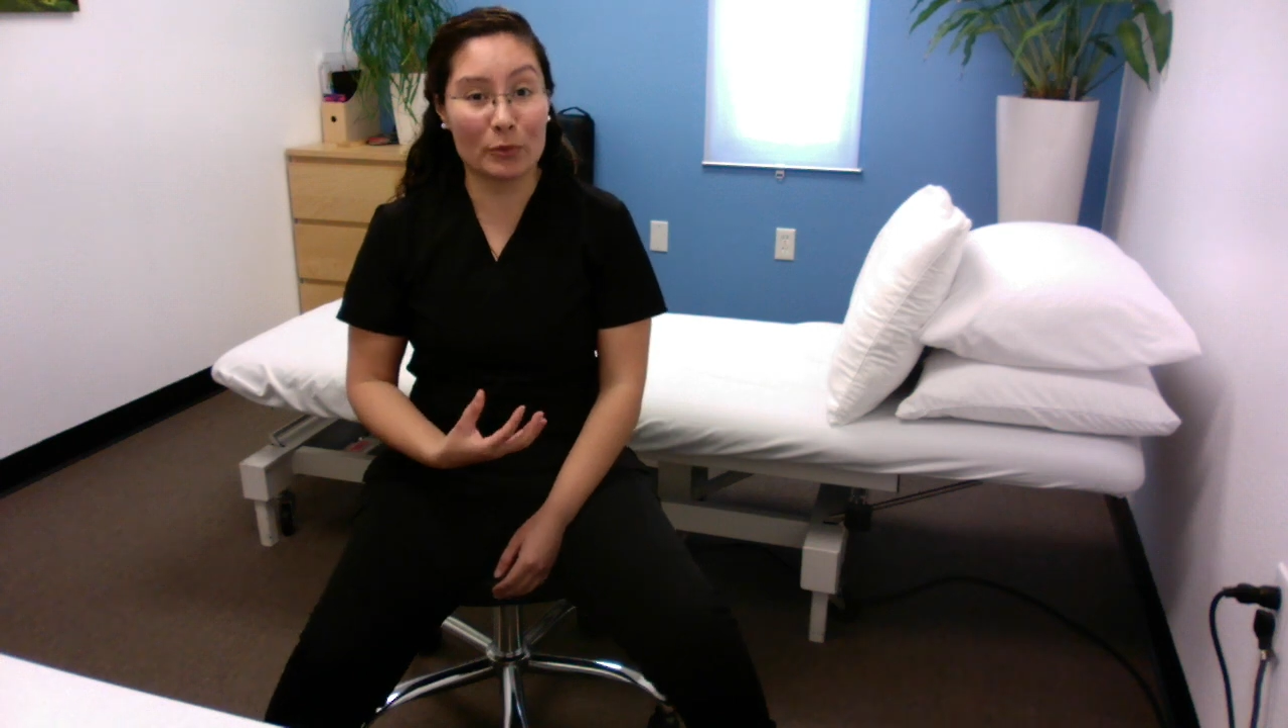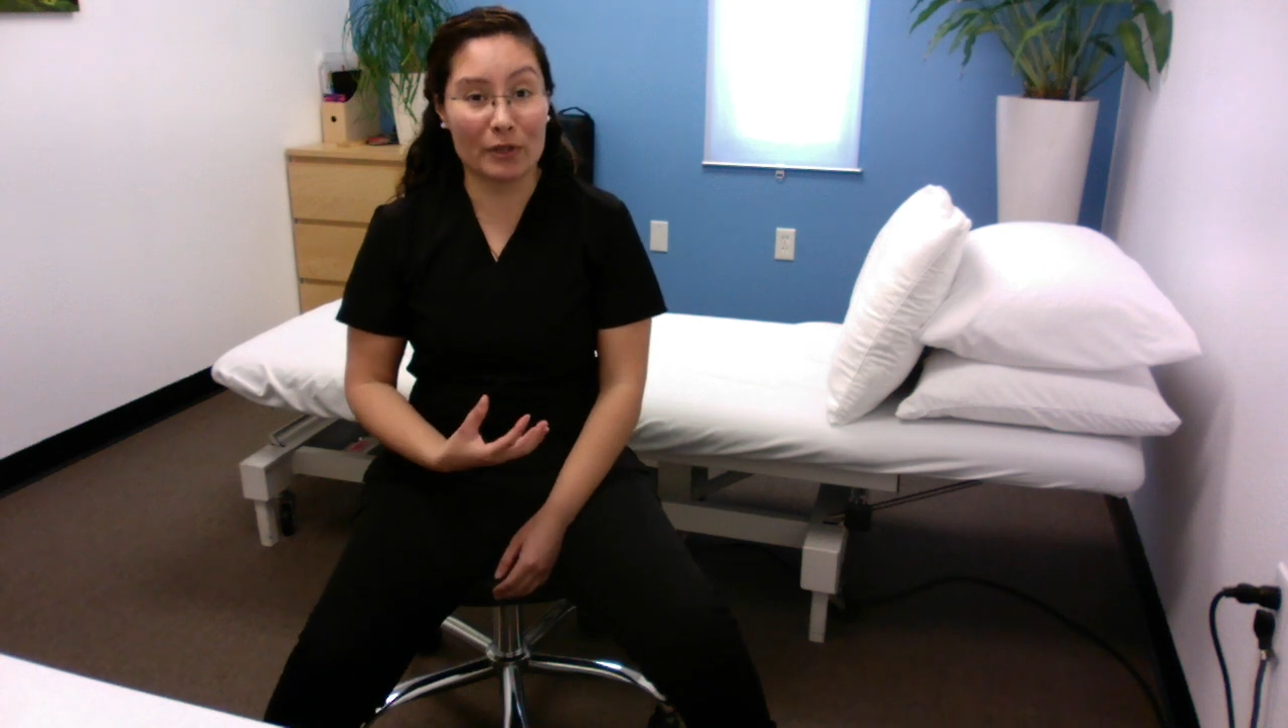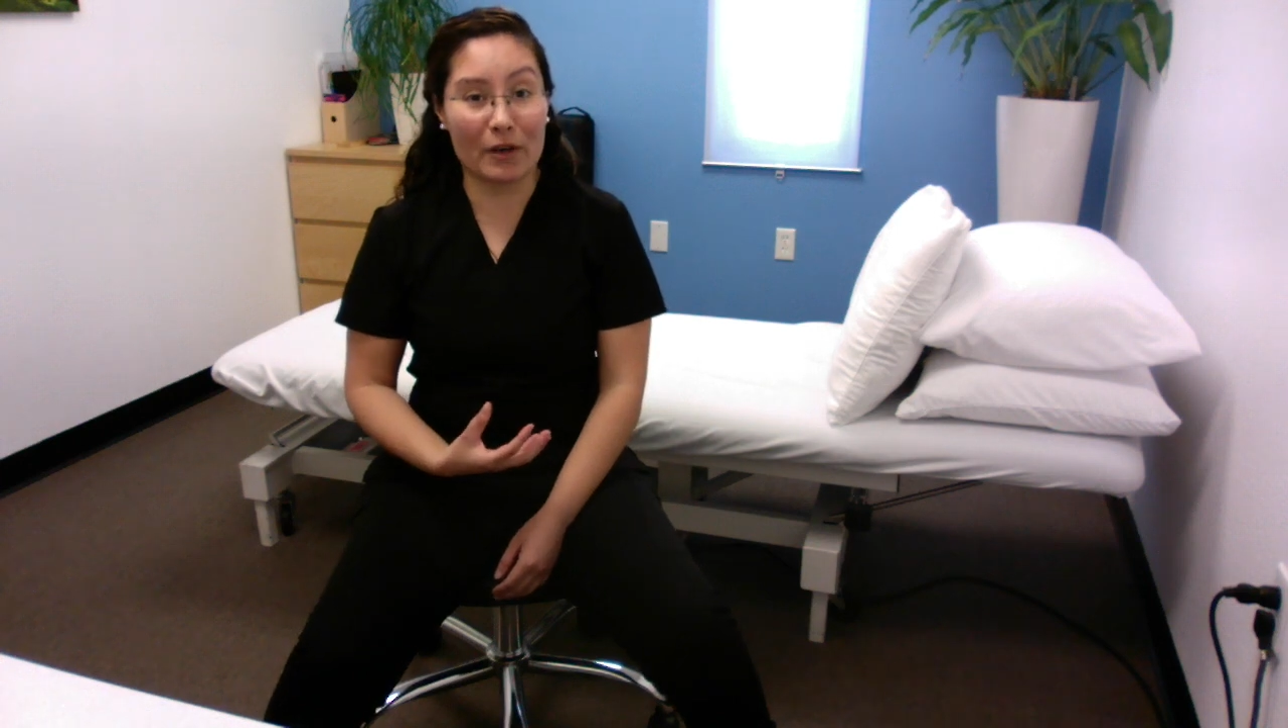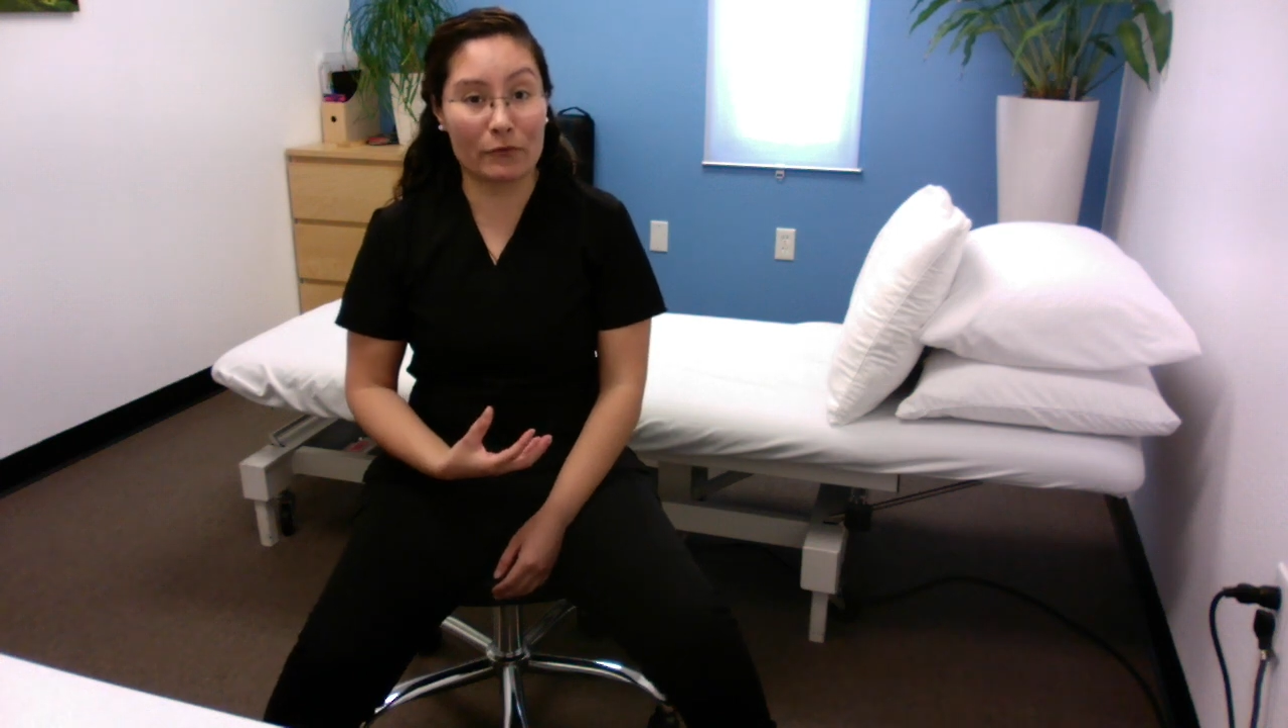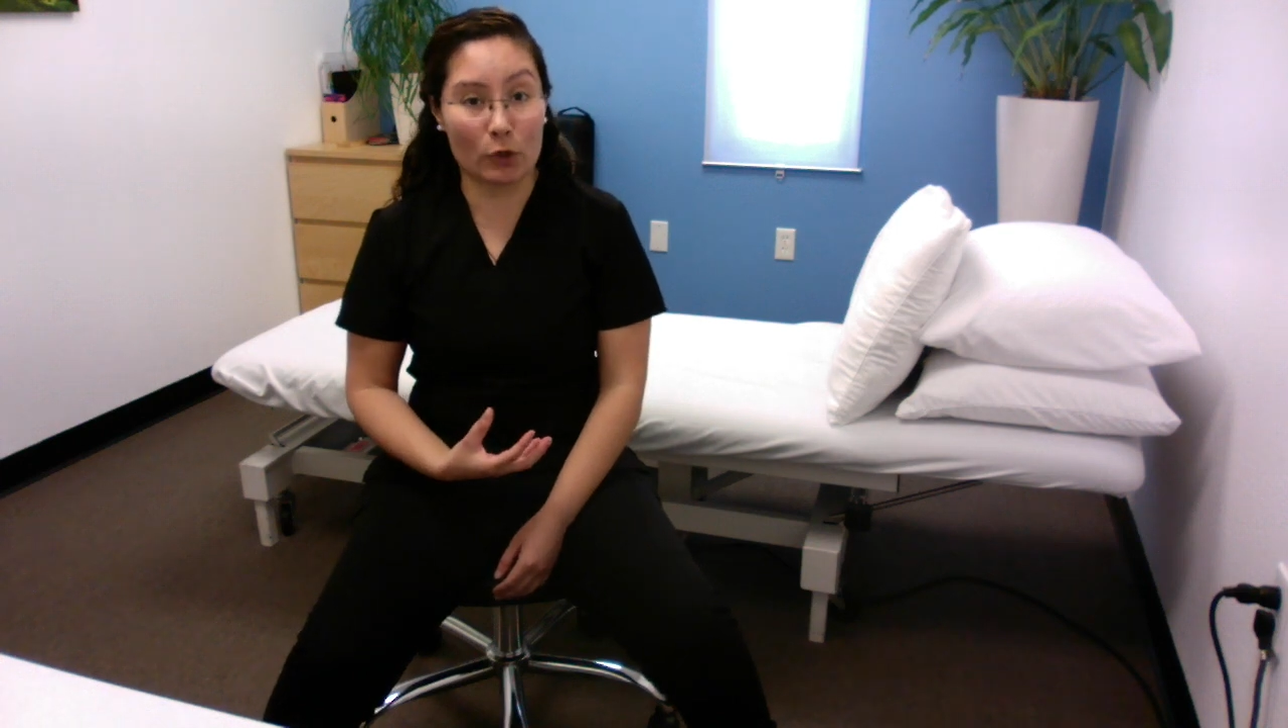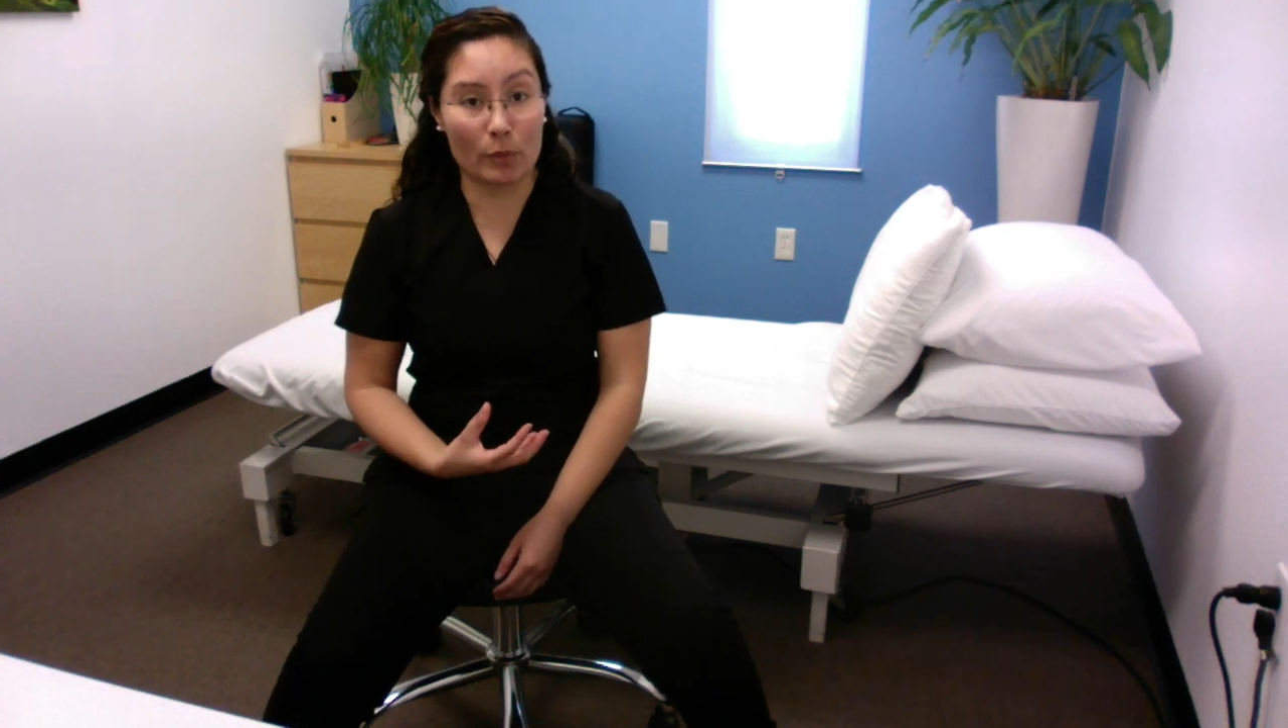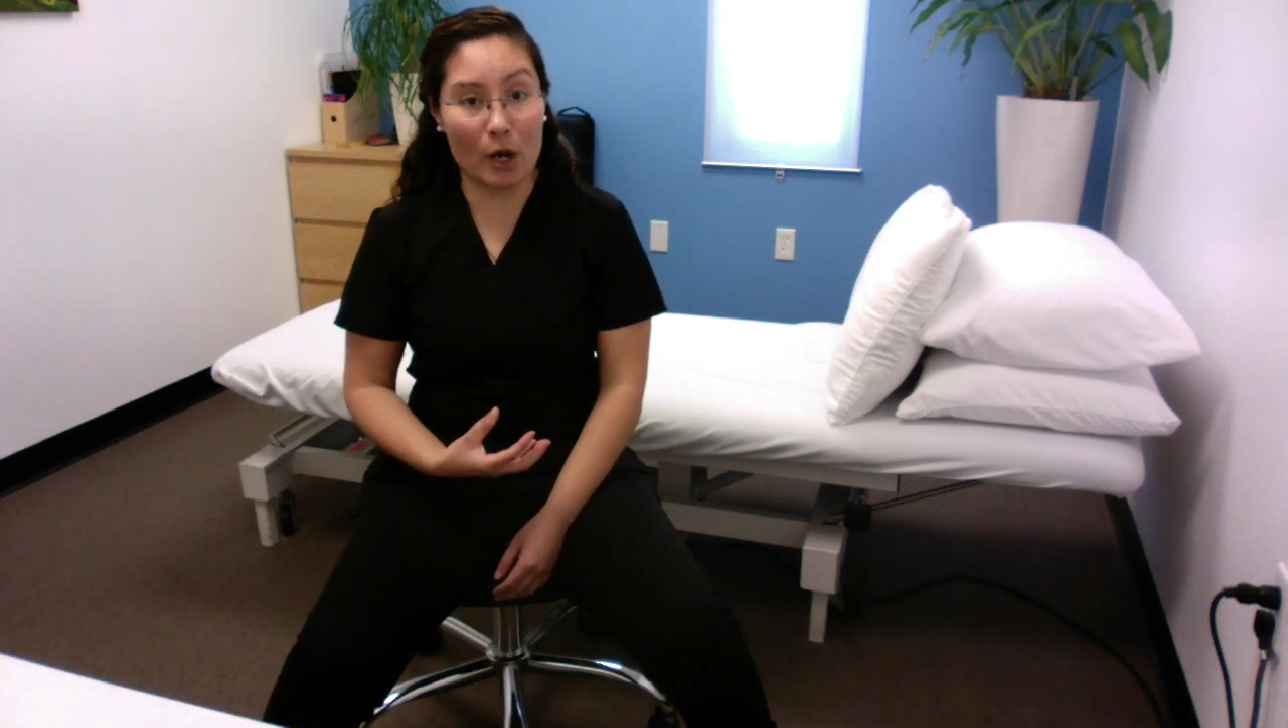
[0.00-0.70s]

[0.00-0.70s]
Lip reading: with that forward